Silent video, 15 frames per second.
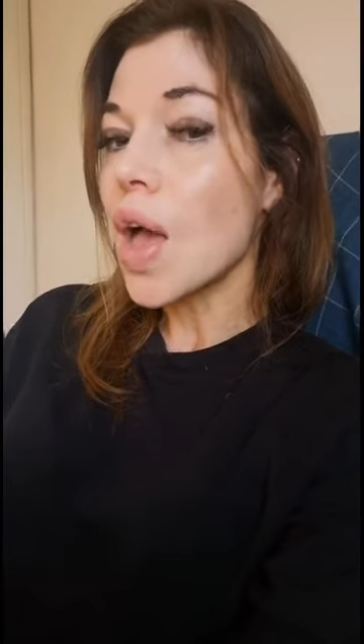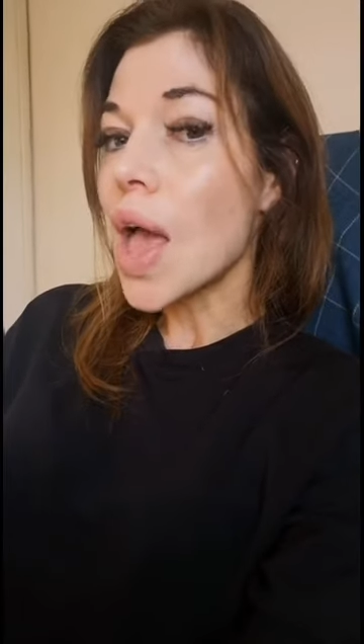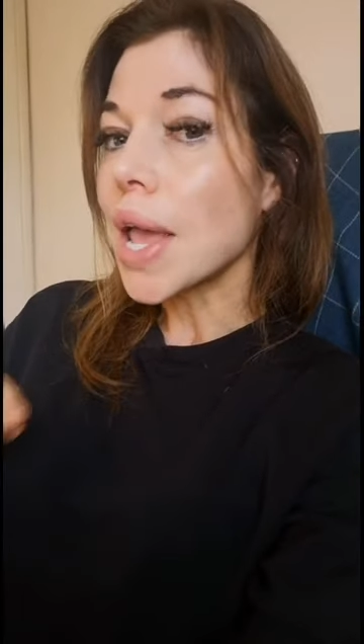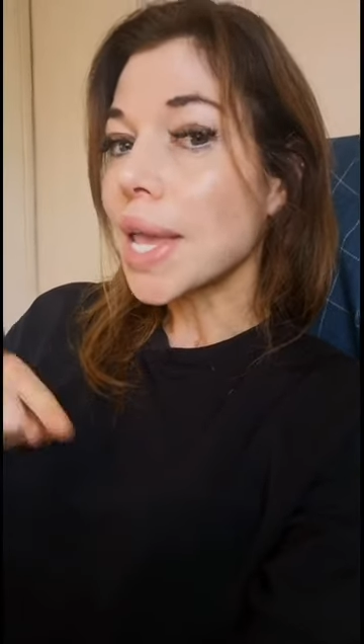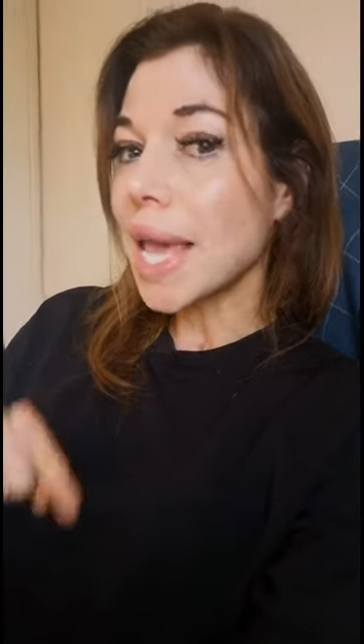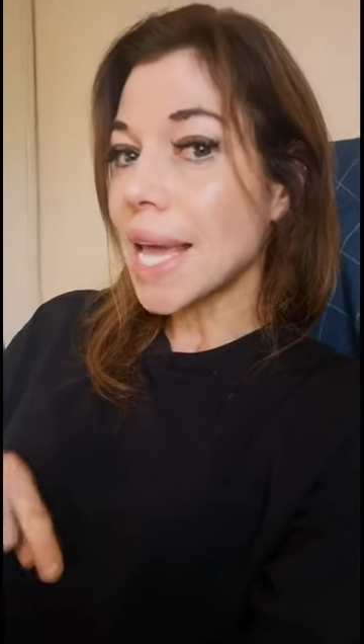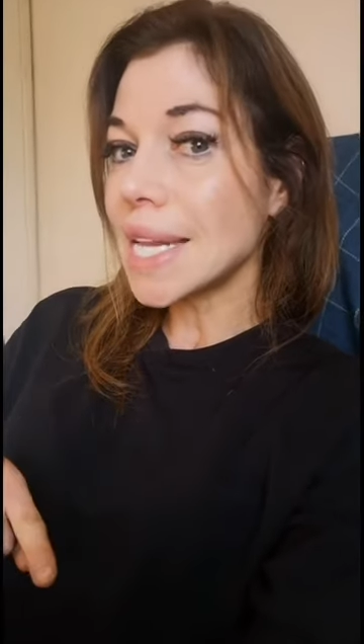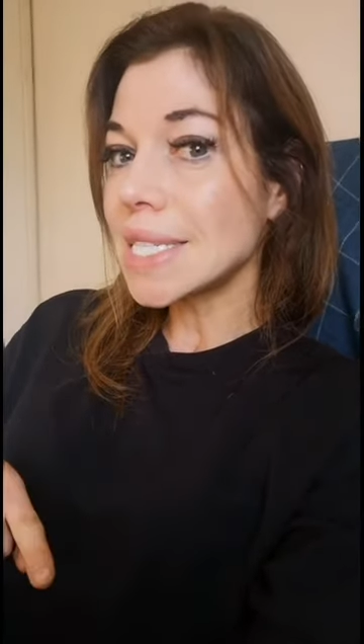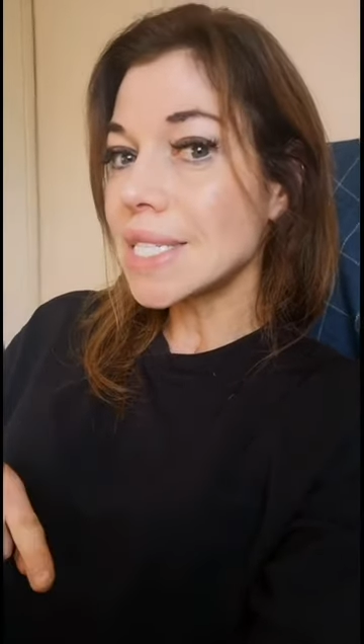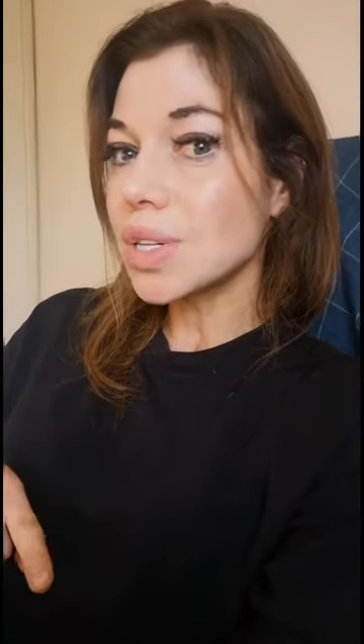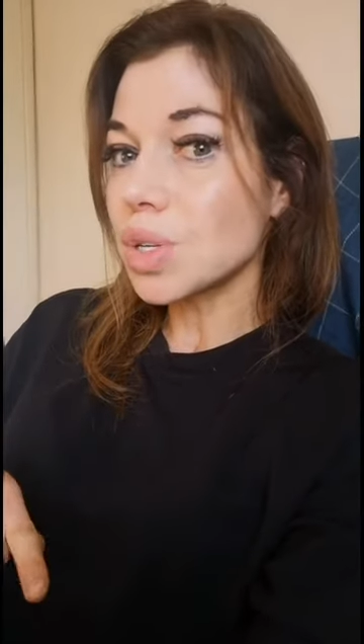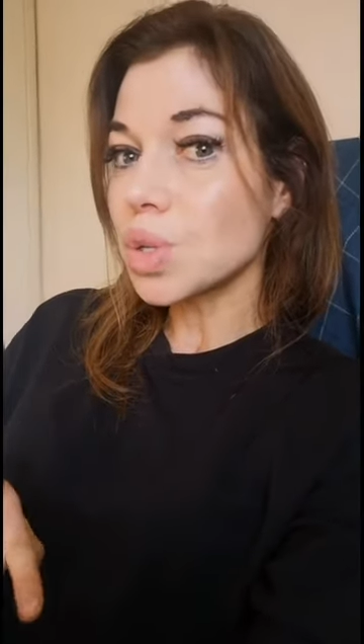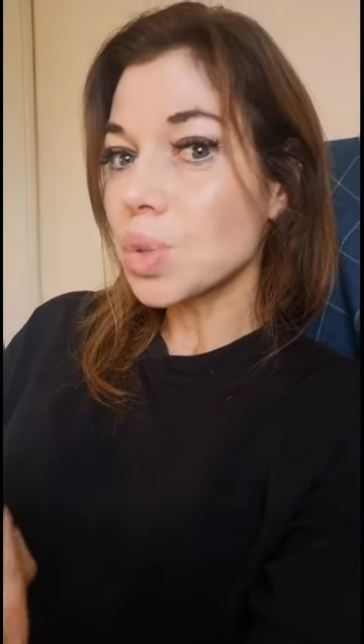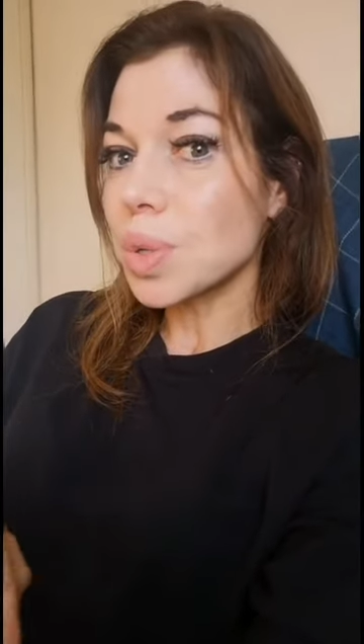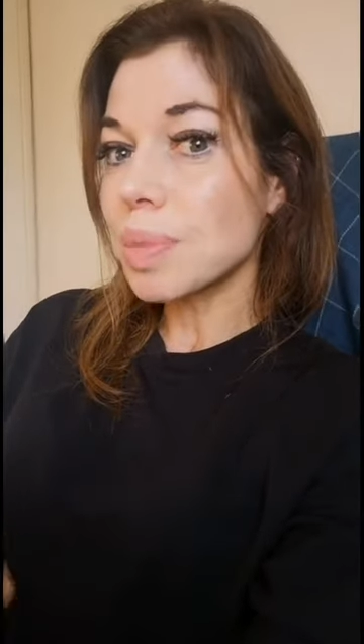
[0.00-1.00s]
get in
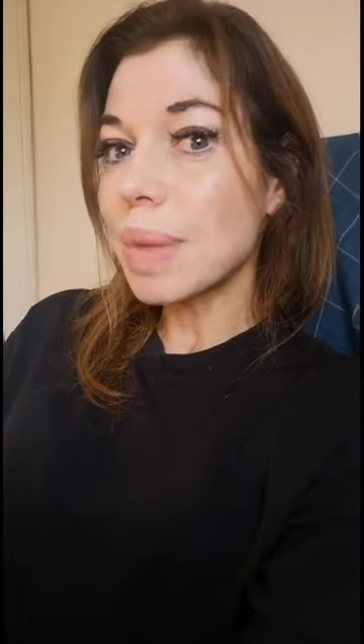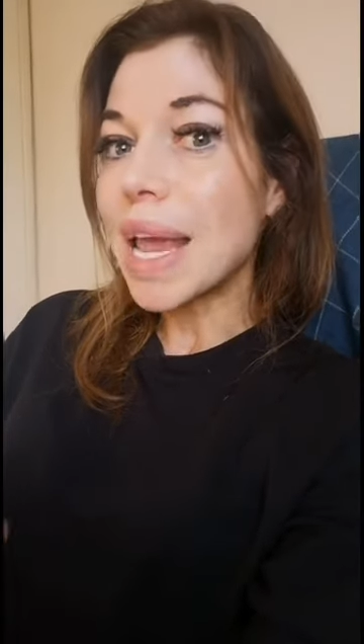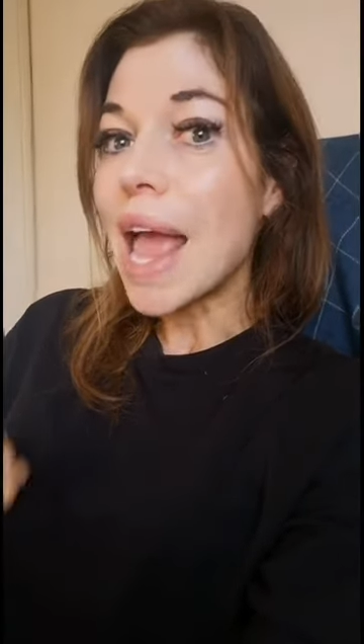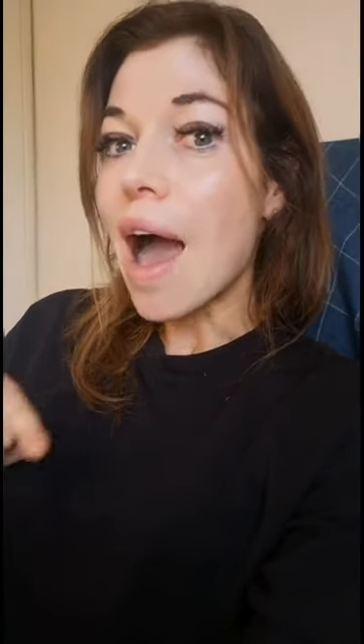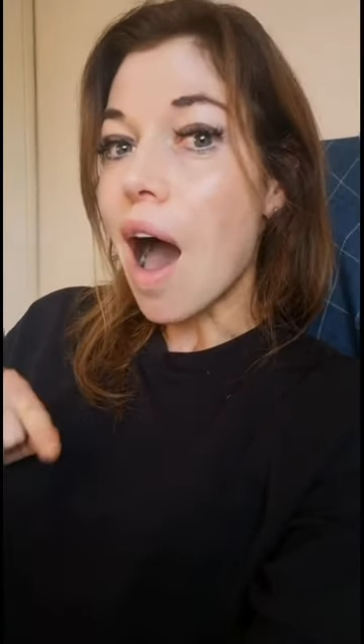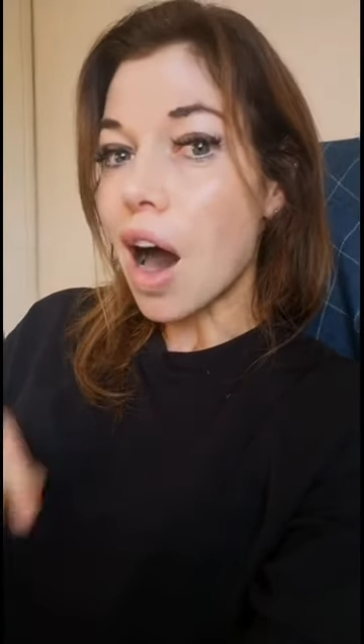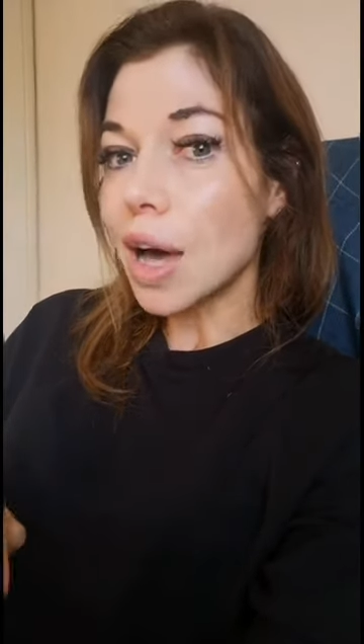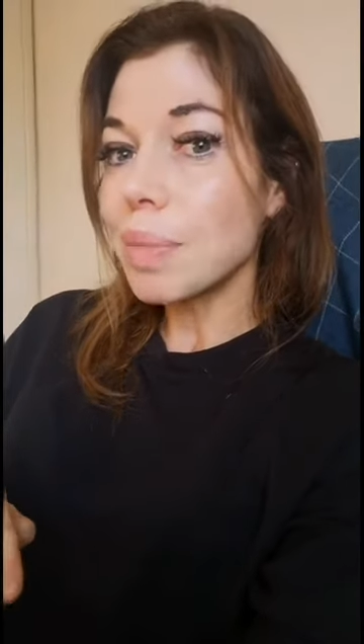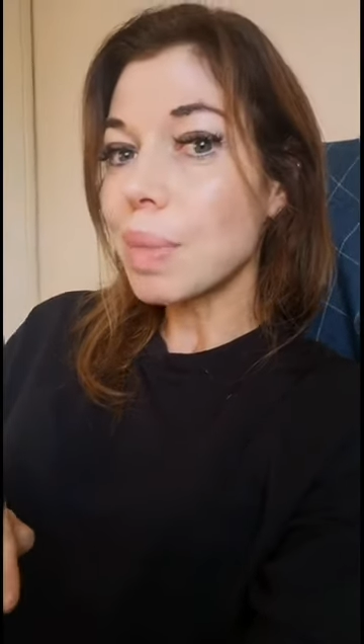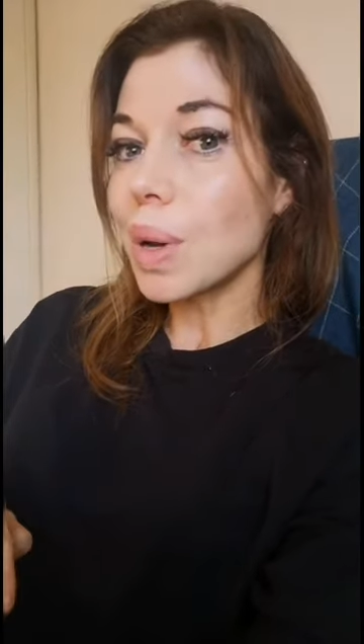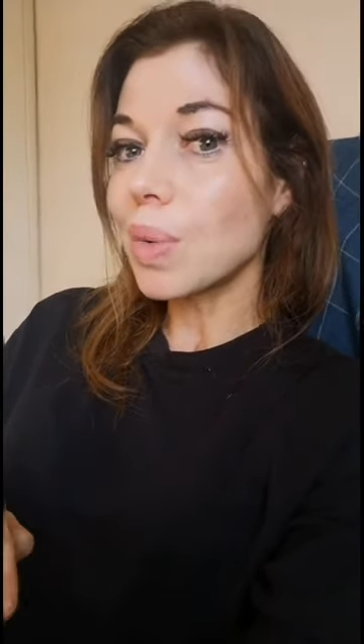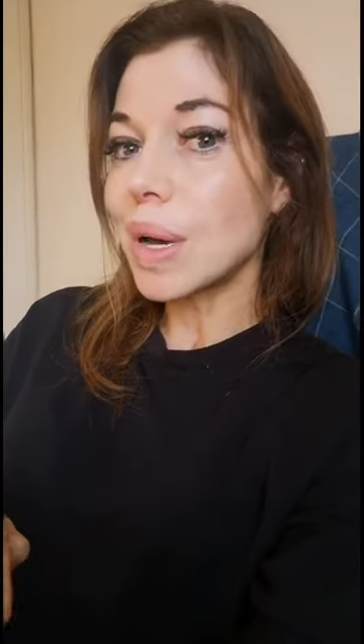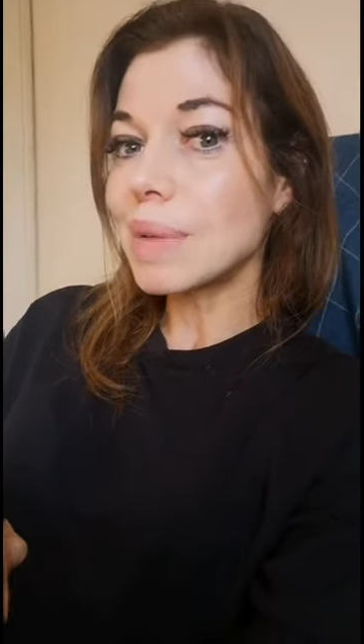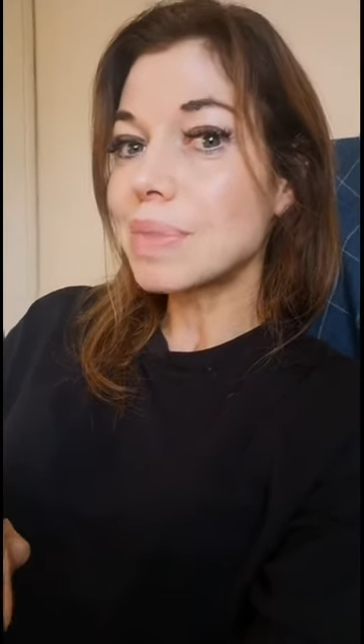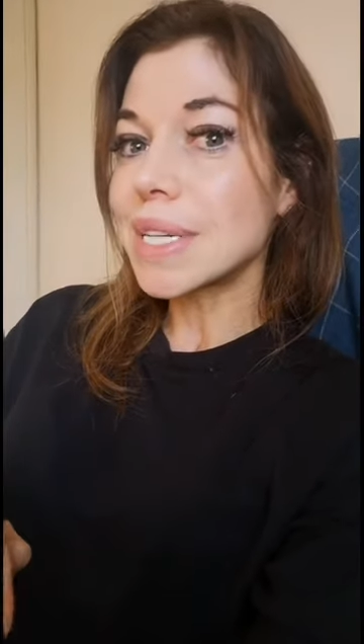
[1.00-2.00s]
touch with me on my
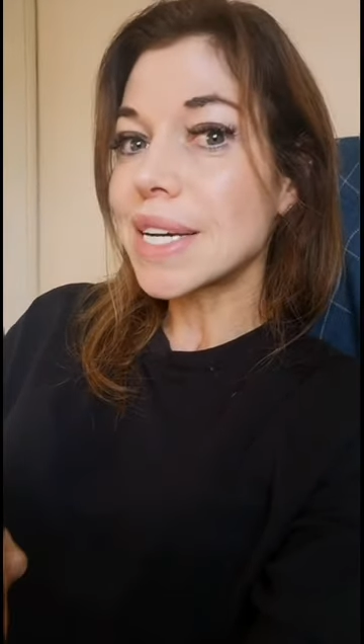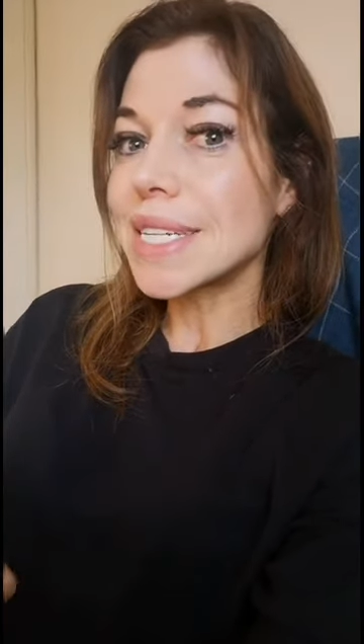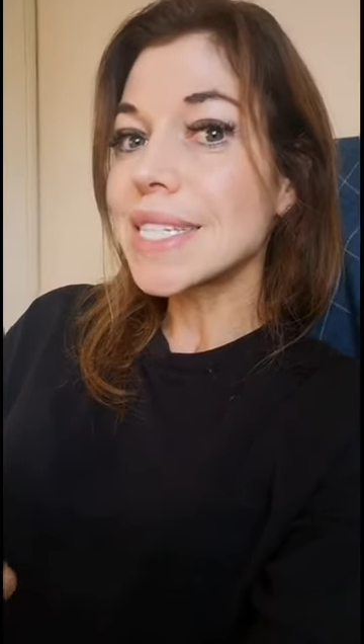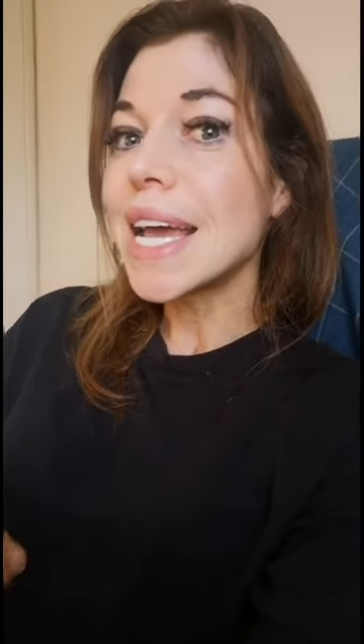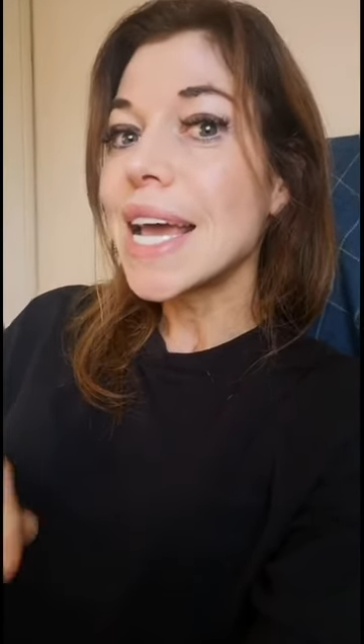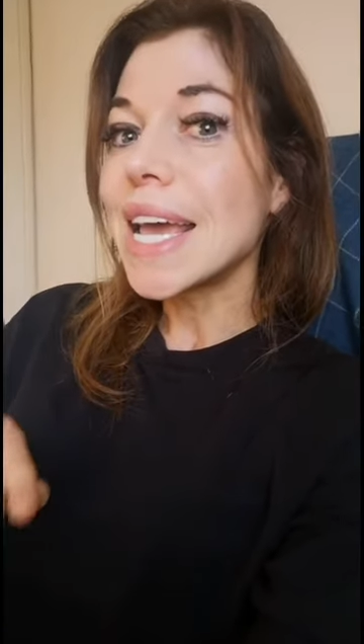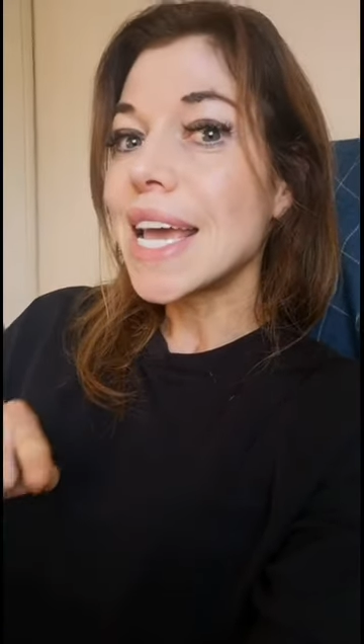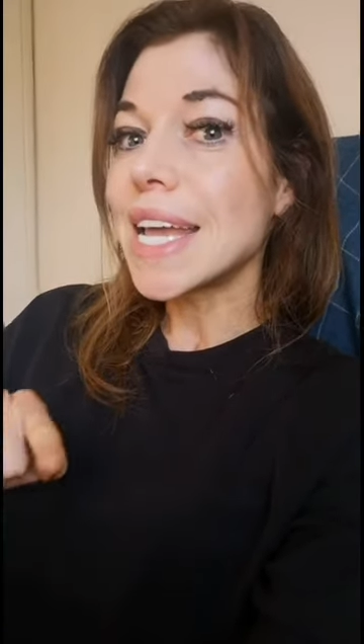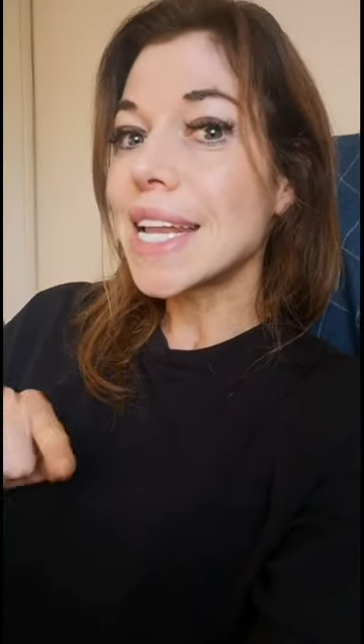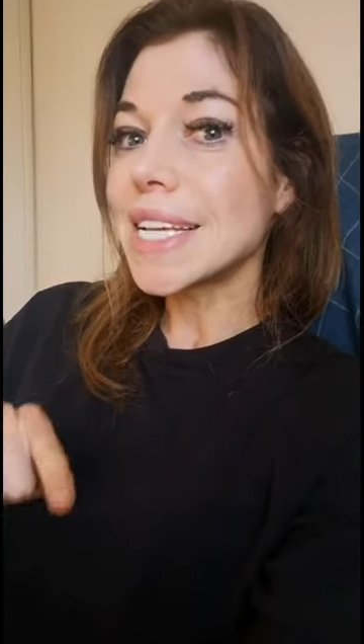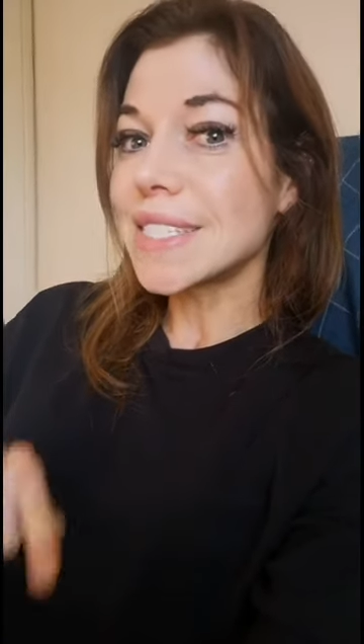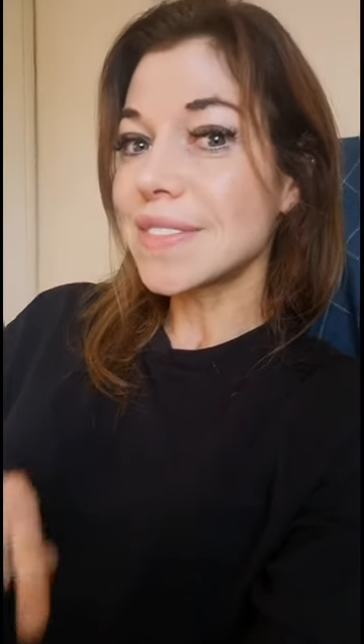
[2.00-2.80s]
website. It is